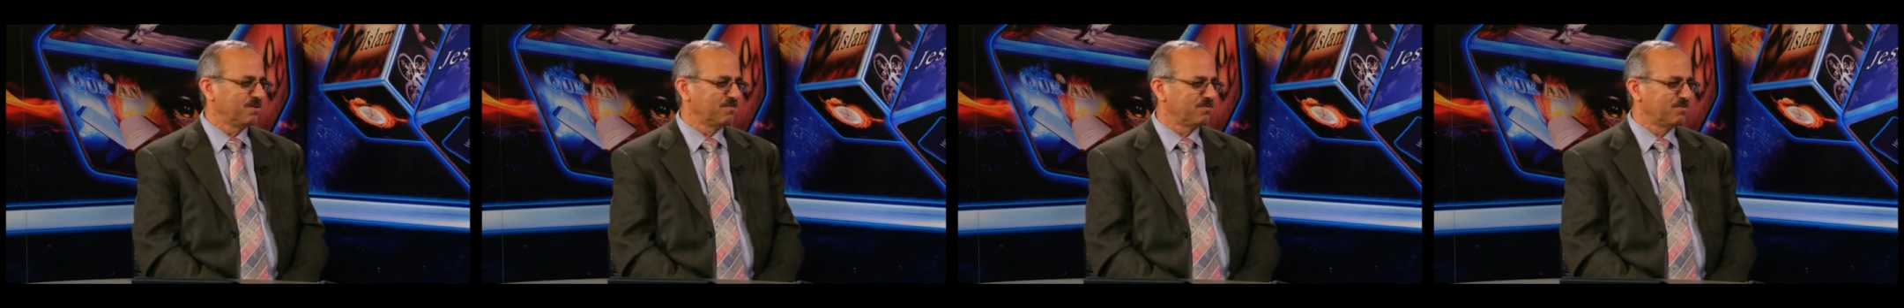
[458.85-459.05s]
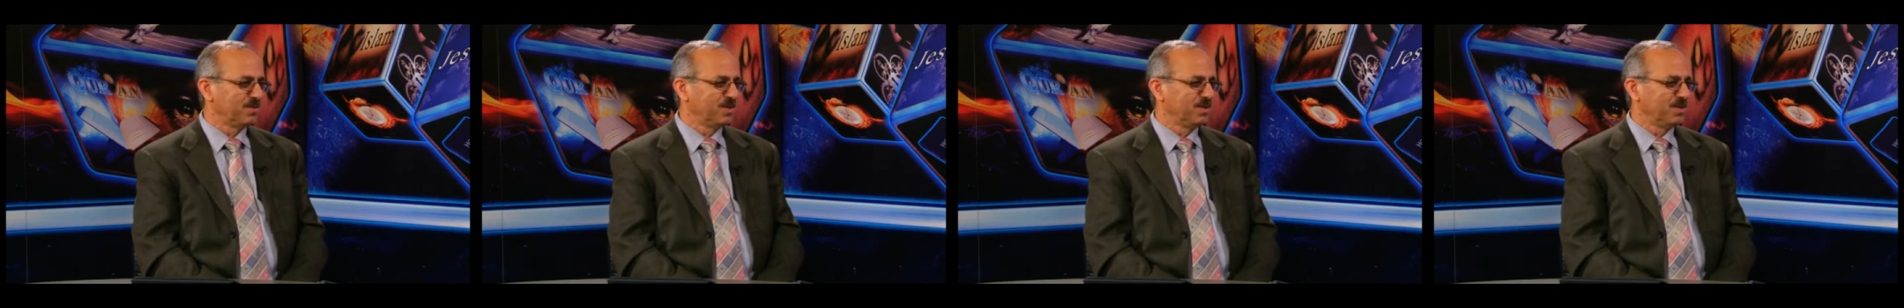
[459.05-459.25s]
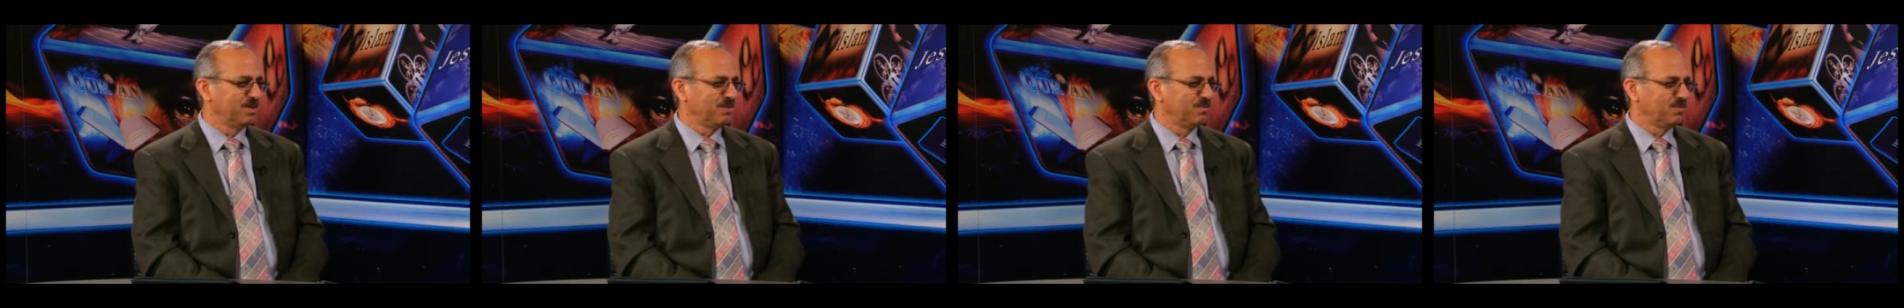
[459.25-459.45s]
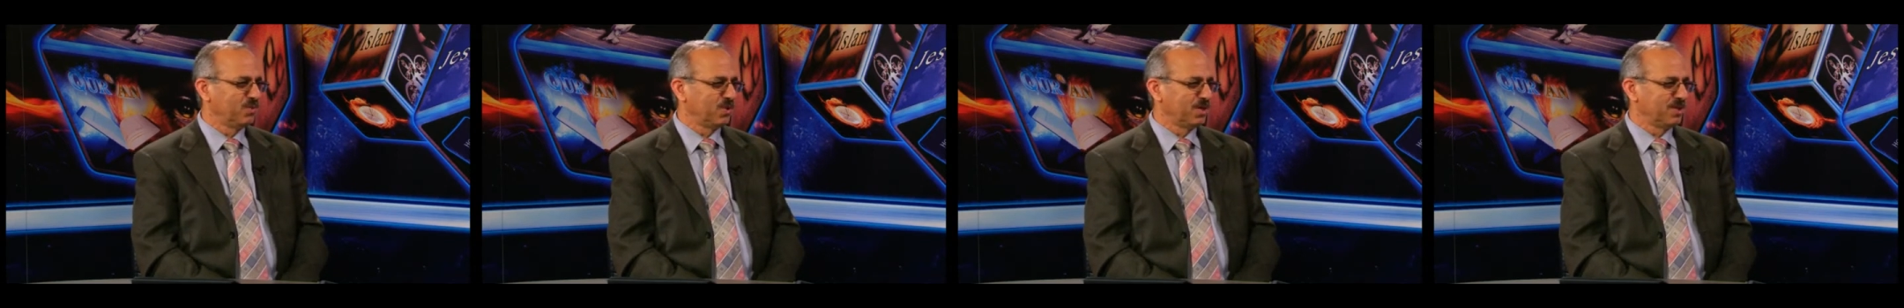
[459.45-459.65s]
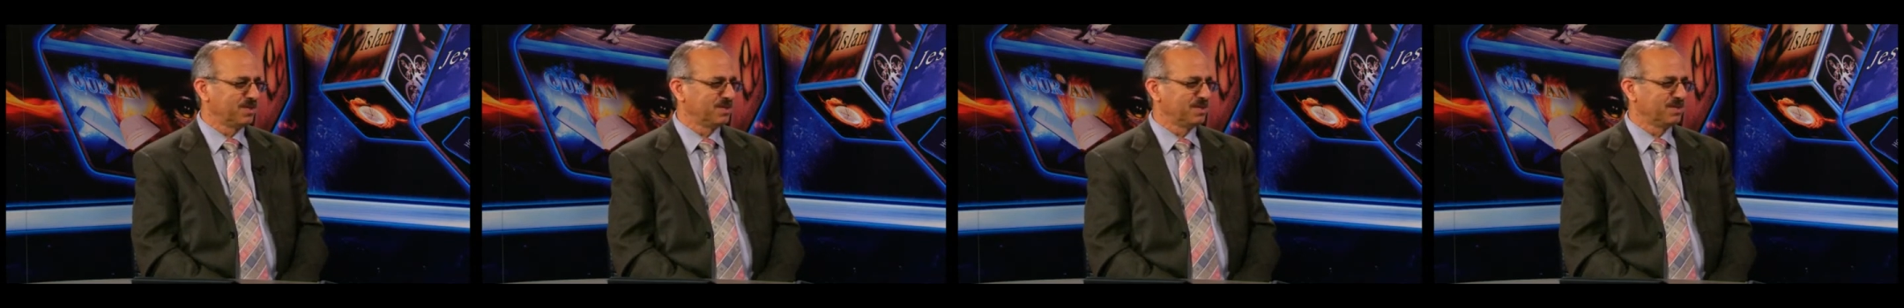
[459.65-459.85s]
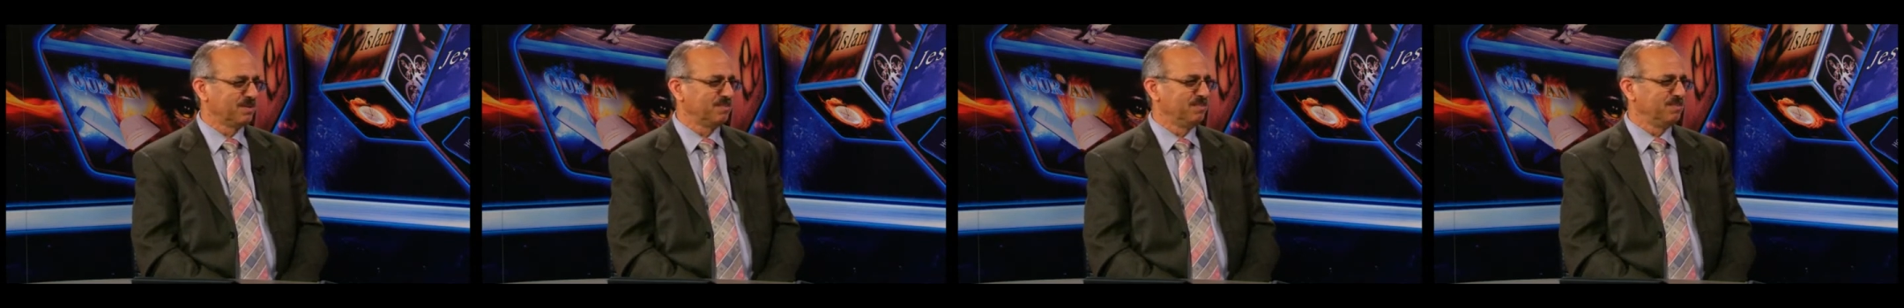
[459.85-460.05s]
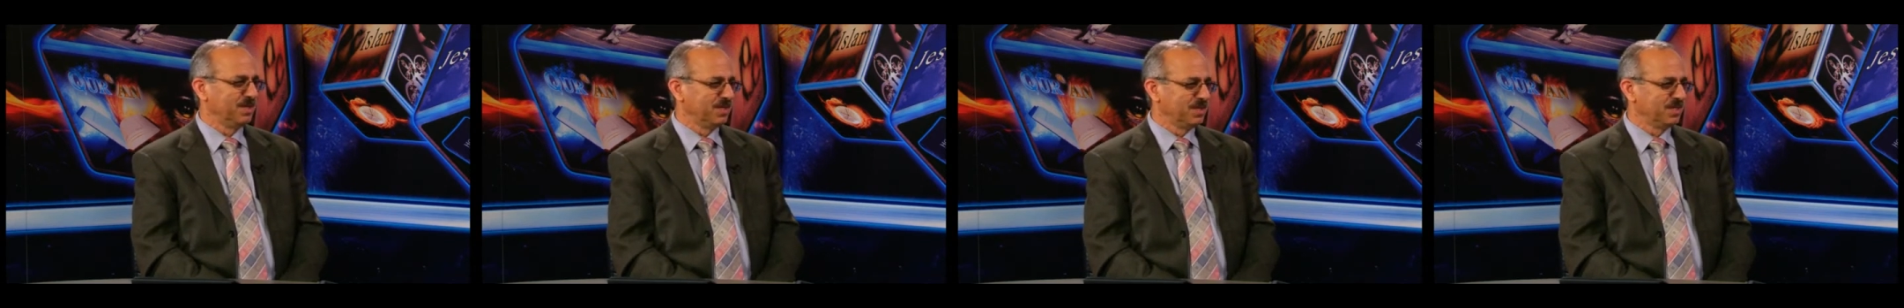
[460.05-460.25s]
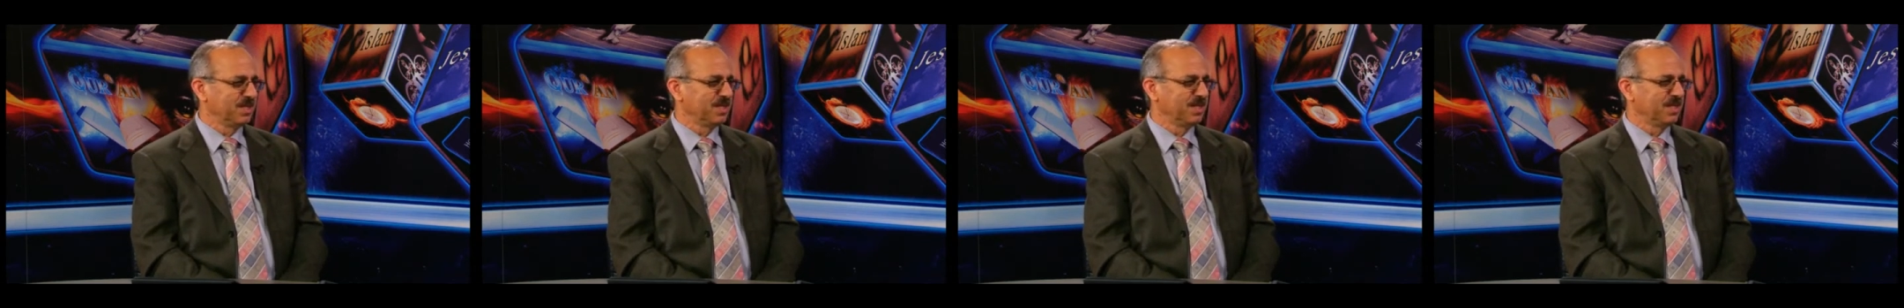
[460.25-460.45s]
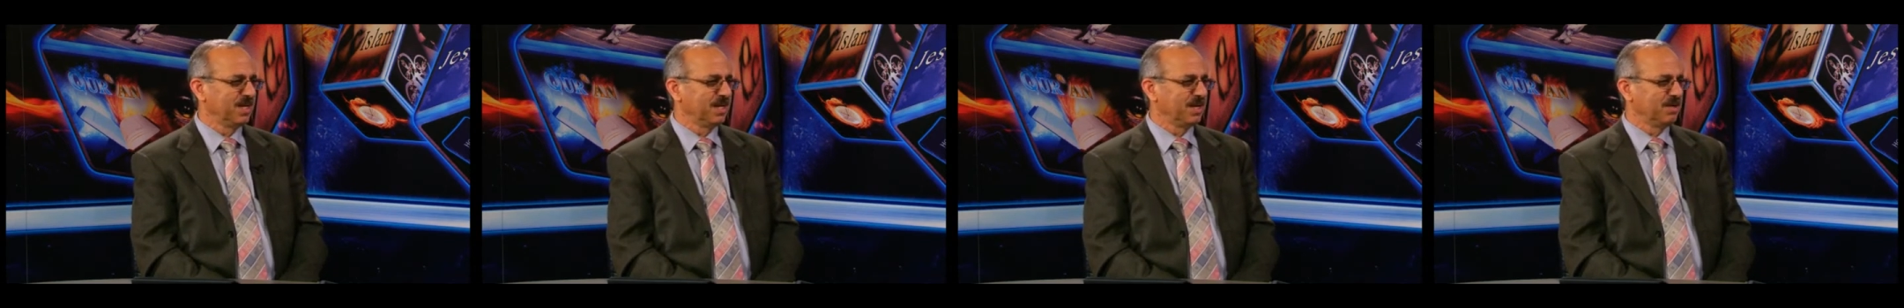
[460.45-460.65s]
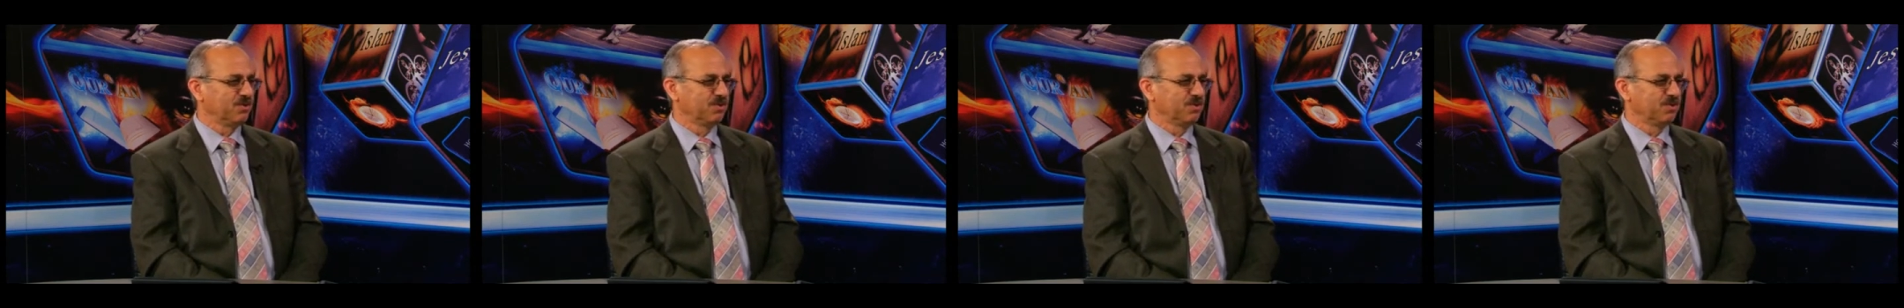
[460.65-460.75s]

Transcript: freedom was missing there.